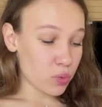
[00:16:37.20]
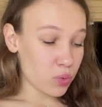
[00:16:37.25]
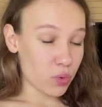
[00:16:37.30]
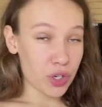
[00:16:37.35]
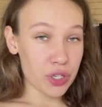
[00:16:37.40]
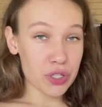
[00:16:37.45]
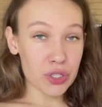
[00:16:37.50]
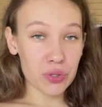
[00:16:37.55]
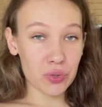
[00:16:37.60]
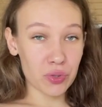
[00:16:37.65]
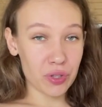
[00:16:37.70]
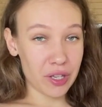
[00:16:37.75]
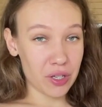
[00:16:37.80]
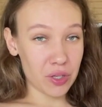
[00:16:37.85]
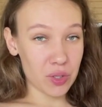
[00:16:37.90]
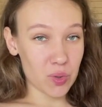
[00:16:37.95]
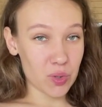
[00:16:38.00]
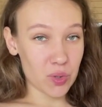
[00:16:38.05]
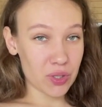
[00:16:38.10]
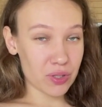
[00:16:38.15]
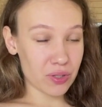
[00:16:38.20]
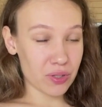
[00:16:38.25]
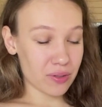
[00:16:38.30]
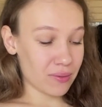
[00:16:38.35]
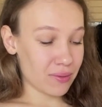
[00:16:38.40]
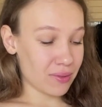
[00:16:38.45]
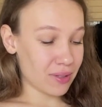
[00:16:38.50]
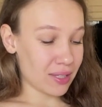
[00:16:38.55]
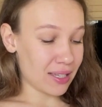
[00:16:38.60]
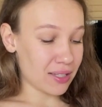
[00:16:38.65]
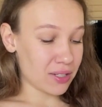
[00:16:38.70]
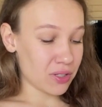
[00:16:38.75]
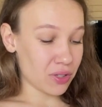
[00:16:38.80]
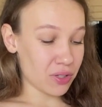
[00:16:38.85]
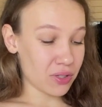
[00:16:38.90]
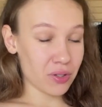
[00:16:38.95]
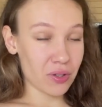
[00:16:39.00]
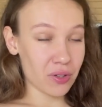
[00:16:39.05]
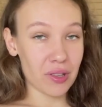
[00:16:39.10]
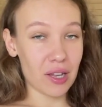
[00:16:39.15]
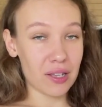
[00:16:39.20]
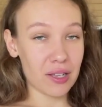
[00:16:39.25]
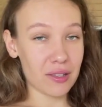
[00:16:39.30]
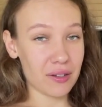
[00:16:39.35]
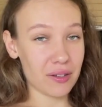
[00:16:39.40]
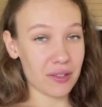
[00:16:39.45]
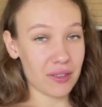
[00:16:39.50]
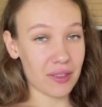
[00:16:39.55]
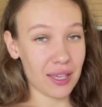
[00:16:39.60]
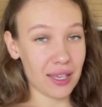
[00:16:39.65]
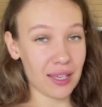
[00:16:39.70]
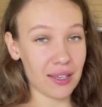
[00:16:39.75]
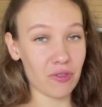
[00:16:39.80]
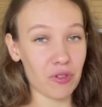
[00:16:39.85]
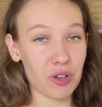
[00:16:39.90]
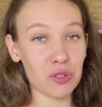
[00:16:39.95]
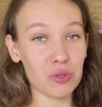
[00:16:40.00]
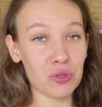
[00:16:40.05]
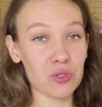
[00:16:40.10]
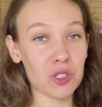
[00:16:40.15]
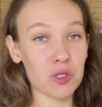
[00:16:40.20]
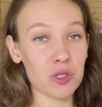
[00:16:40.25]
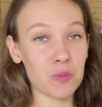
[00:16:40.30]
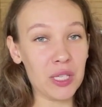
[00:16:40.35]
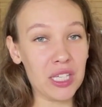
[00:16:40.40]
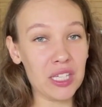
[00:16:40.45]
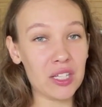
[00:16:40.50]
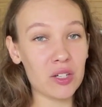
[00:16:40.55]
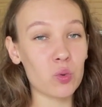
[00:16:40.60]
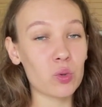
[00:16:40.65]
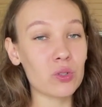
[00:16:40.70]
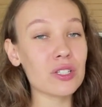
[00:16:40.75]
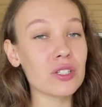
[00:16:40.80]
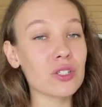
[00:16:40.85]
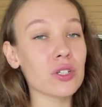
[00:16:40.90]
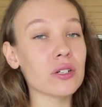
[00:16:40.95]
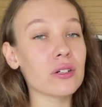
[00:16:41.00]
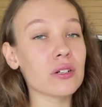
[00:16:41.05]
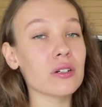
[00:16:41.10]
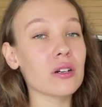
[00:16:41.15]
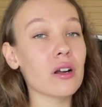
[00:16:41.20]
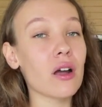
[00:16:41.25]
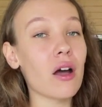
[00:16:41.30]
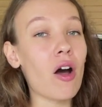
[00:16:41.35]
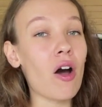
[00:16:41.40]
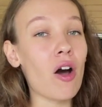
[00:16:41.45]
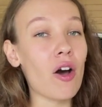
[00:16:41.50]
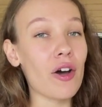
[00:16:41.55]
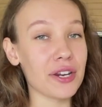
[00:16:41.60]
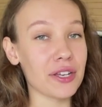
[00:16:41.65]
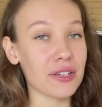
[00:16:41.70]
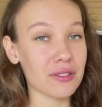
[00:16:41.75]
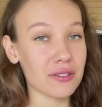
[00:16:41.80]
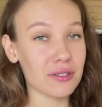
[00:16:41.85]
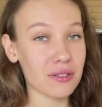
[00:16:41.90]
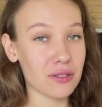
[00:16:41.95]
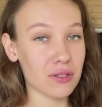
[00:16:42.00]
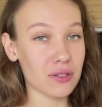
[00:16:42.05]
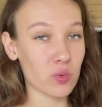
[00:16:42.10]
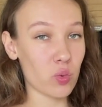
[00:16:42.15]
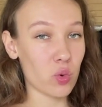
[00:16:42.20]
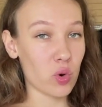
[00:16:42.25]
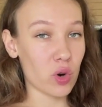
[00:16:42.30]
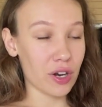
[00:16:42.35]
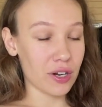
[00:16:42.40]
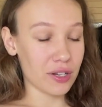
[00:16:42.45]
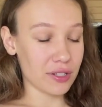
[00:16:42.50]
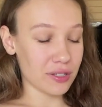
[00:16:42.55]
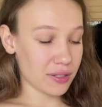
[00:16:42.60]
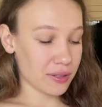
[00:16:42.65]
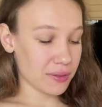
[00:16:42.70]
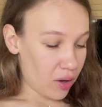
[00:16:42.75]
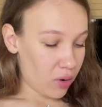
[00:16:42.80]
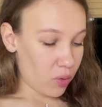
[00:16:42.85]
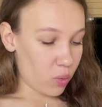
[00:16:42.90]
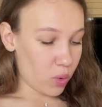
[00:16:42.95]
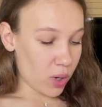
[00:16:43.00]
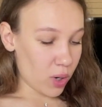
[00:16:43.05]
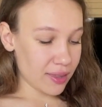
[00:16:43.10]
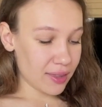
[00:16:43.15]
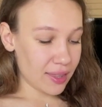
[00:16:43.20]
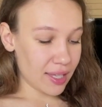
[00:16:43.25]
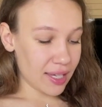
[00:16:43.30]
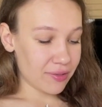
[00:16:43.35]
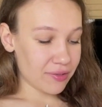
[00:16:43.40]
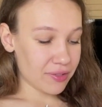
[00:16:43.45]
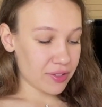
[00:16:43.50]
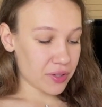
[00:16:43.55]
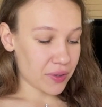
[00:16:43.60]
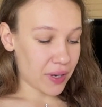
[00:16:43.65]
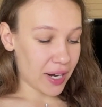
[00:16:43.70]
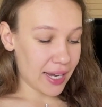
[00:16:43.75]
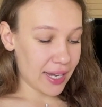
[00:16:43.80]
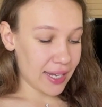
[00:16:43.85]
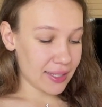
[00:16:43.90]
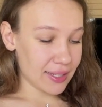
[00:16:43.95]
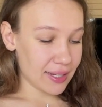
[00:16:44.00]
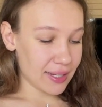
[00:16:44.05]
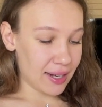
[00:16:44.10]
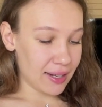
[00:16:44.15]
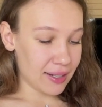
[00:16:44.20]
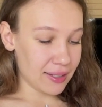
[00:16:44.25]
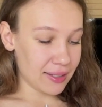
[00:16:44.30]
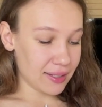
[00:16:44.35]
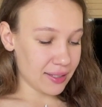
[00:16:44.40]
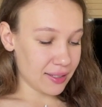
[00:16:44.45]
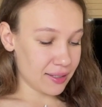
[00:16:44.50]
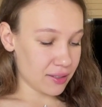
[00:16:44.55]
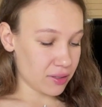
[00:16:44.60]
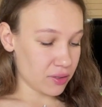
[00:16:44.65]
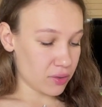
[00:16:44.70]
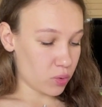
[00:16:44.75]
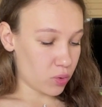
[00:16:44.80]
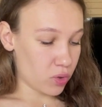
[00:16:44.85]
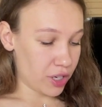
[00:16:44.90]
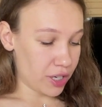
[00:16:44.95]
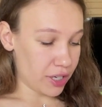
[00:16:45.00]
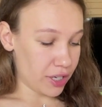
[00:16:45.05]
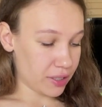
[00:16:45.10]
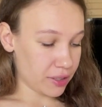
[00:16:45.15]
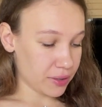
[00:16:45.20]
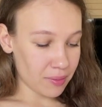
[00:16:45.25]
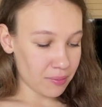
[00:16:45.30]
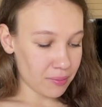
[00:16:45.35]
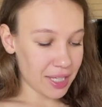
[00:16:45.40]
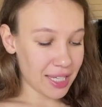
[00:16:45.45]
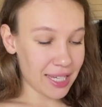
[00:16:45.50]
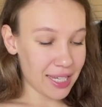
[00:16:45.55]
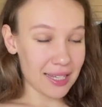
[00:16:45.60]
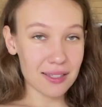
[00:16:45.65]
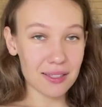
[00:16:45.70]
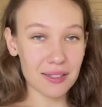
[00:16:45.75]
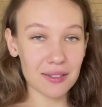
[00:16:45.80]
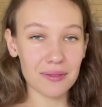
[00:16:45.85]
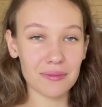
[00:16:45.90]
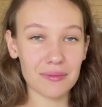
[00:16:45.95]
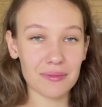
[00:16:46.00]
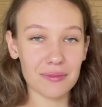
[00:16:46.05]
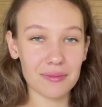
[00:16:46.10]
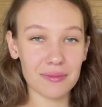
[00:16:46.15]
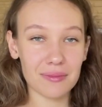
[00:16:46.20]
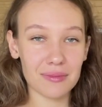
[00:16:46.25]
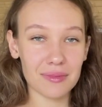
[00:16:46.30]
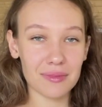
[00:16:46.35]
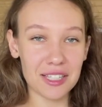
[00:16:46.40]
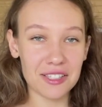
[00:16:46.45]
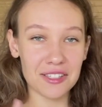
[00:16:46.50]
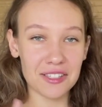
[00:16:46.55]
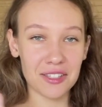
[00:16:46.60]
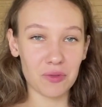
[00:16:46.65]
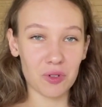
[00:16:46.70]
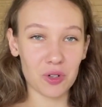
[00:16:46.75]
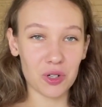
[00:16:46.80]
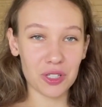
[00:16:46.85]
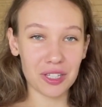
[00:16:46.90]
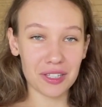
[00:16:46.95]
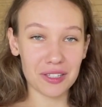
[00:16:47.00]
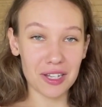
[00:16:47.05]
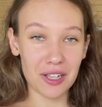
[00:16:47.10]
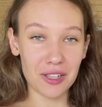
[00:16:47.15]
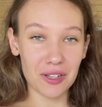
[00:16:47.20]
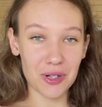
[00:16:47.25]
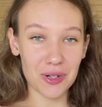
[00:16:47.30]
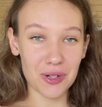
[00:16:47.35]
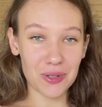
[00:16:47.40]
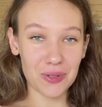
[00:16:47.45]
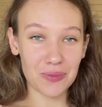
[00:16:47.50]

words do they use? That's also another thing when you speak with your audience's words. What they've tried and it didn't work. BS. That's the word that I learned